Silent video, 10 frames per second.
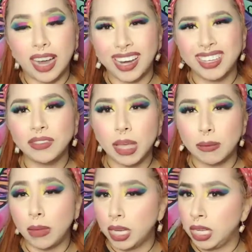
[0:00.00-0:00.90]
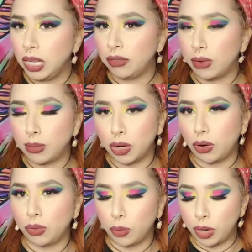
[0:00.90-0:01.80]
kind of get money from their
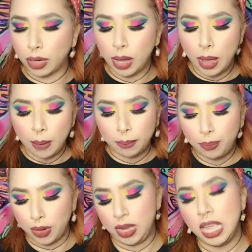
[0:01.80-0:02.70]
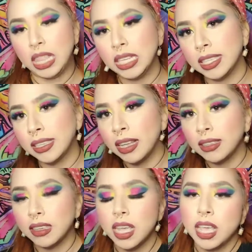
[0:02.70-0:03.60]
own work but in this sense,